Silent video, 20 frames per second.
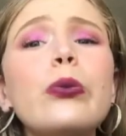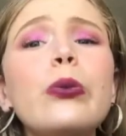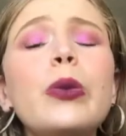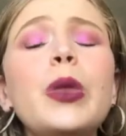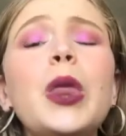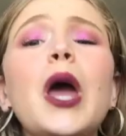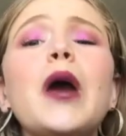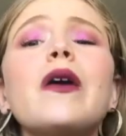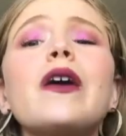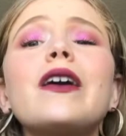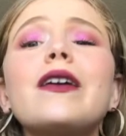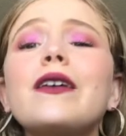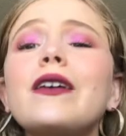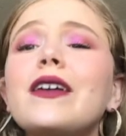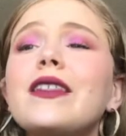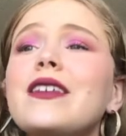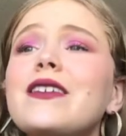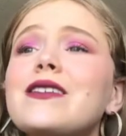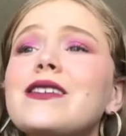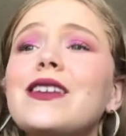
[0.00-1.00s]
there,
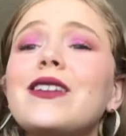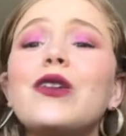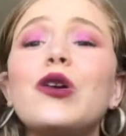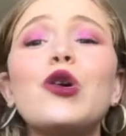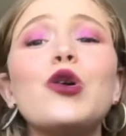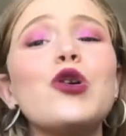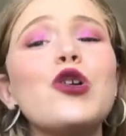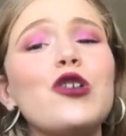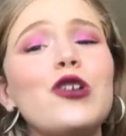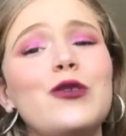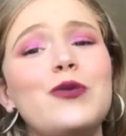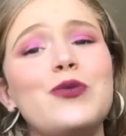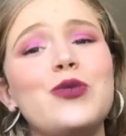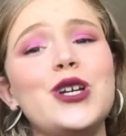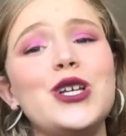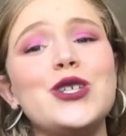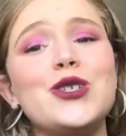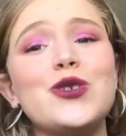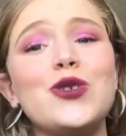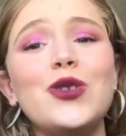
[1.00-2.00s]
there's a little
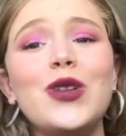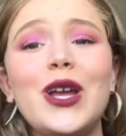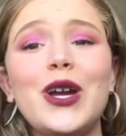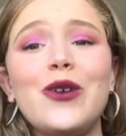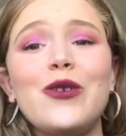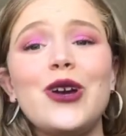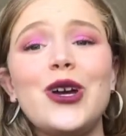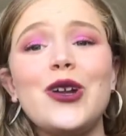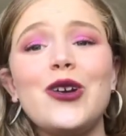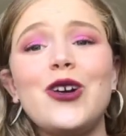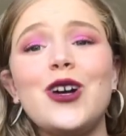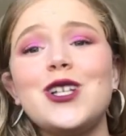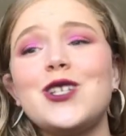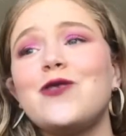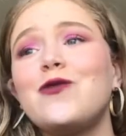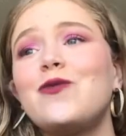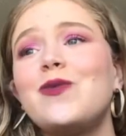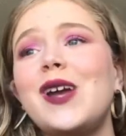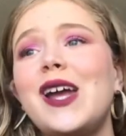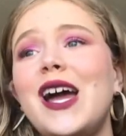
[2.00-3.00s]
preschool like right across
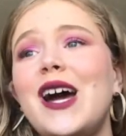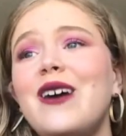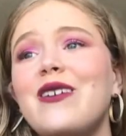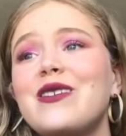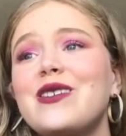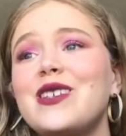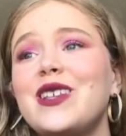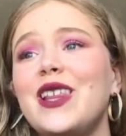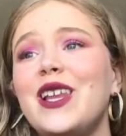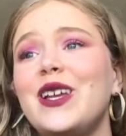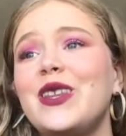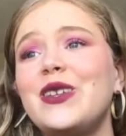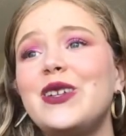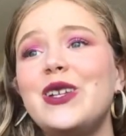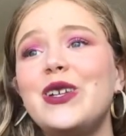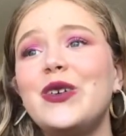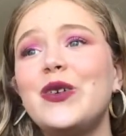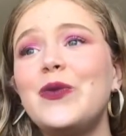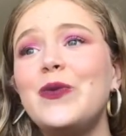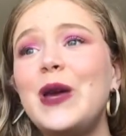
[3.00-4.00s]
from my house and like the
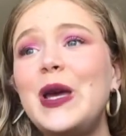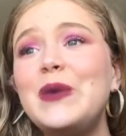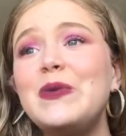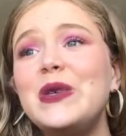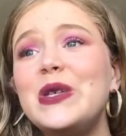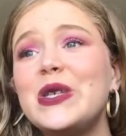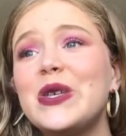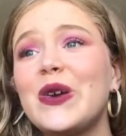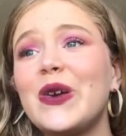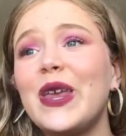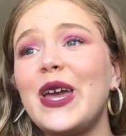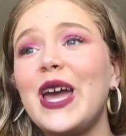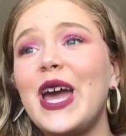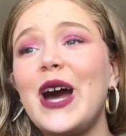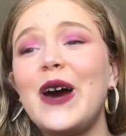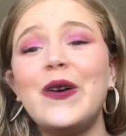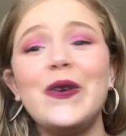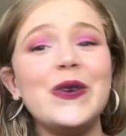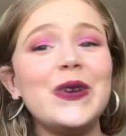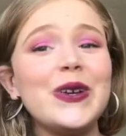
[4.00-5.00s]
little babies are like
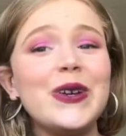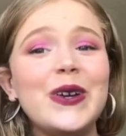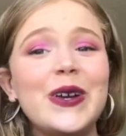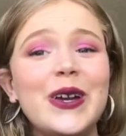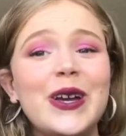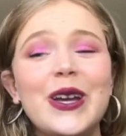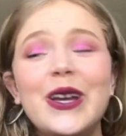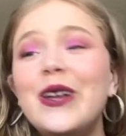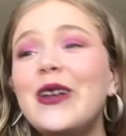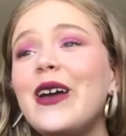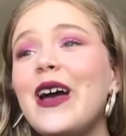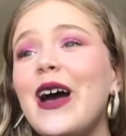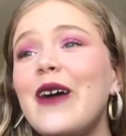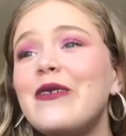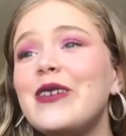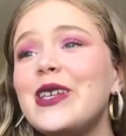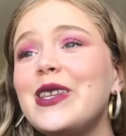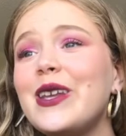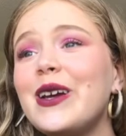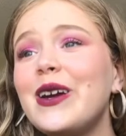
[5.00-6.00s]
out
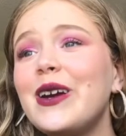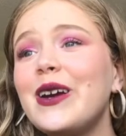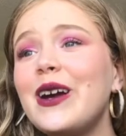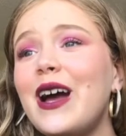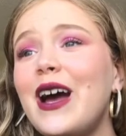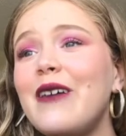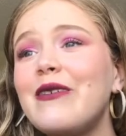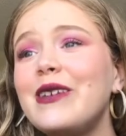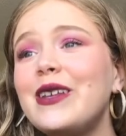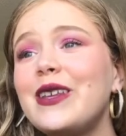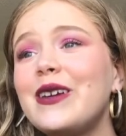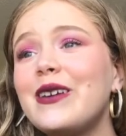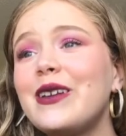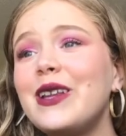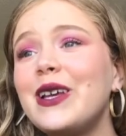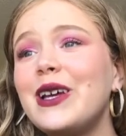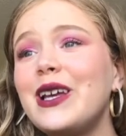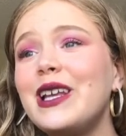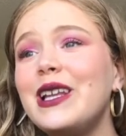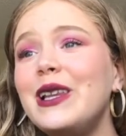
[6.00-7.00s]
having their having their
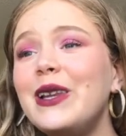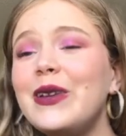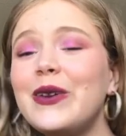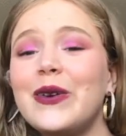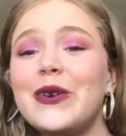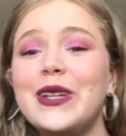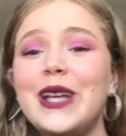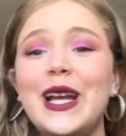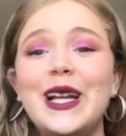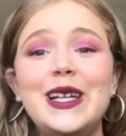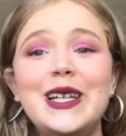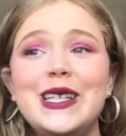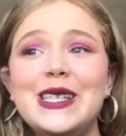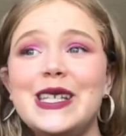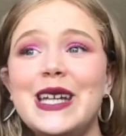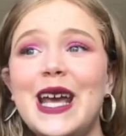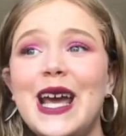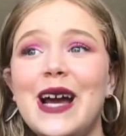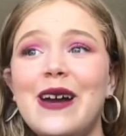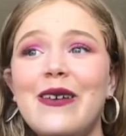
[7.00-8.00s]
like little daily
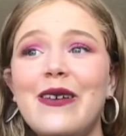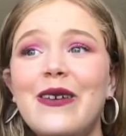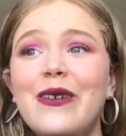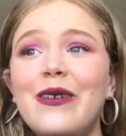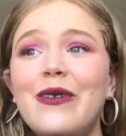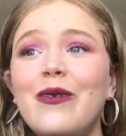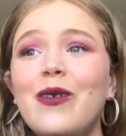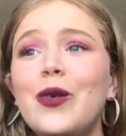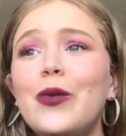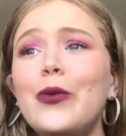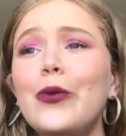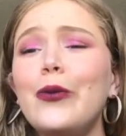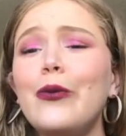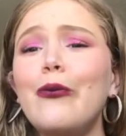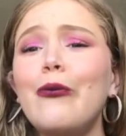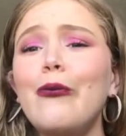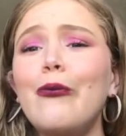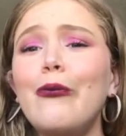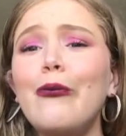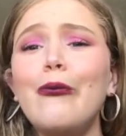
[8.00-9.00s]
snack. Oh, oh,
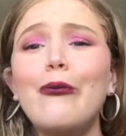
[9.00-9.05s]
oh.